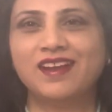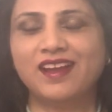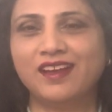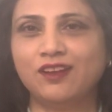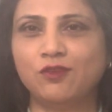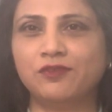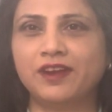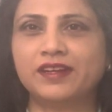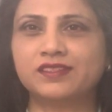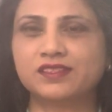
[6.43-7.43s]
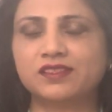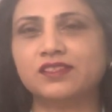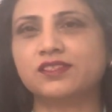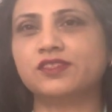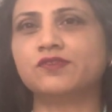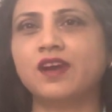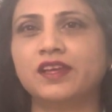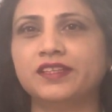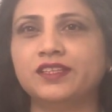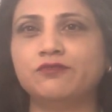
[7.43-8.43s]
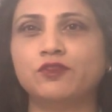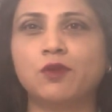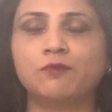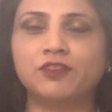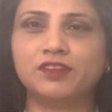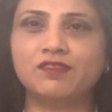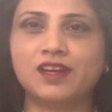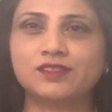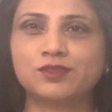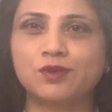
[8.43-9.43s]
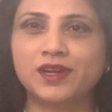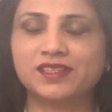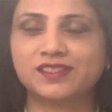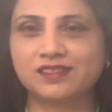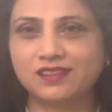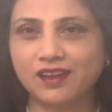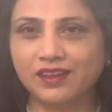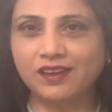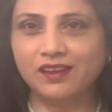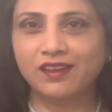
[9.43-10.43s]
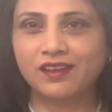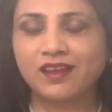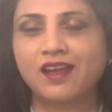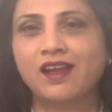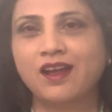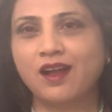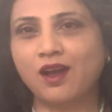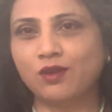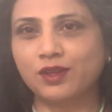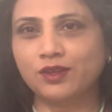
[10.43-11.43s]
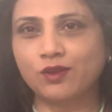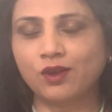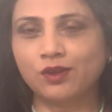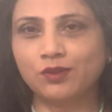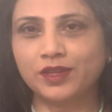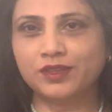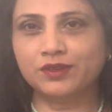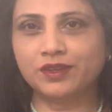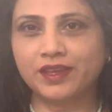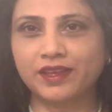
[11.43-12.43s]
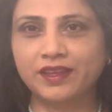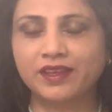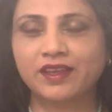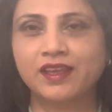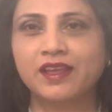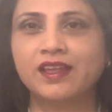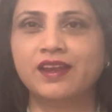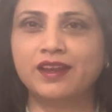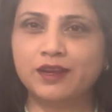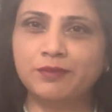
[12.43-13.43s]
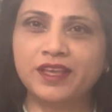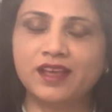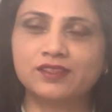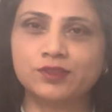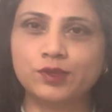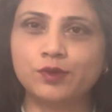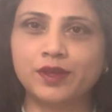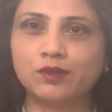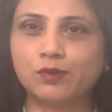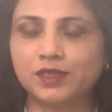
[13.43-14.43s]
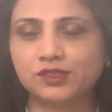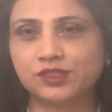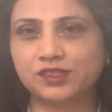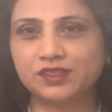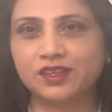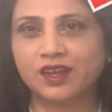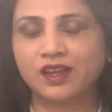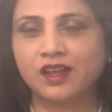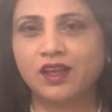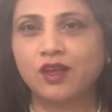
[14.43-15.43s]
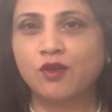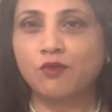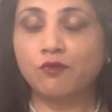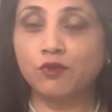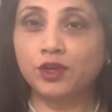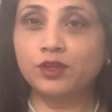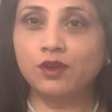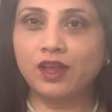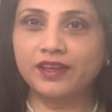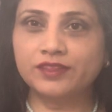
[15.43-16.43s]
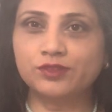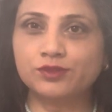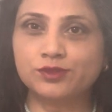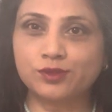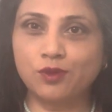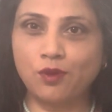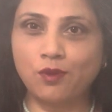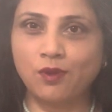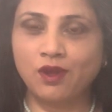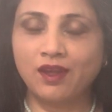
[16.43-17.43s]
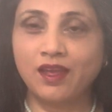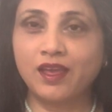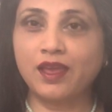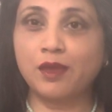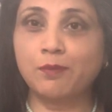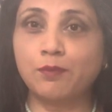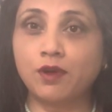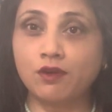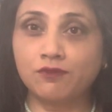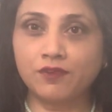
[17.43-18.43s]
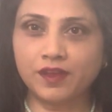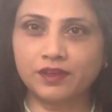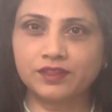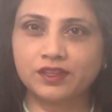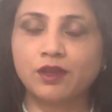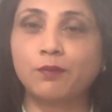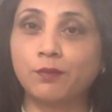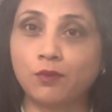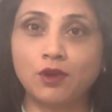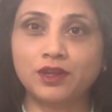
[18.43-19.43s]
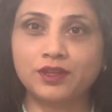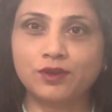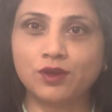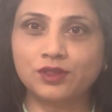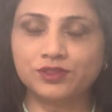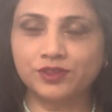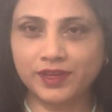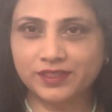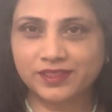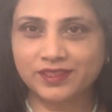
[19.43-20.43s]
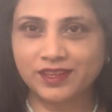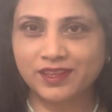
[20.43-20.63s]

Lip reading: Hello friends, this is Vani from Viva Sew and Style. How are you all doing today? Let me ask you a question. Would you like to sew a perfect bodycon dress?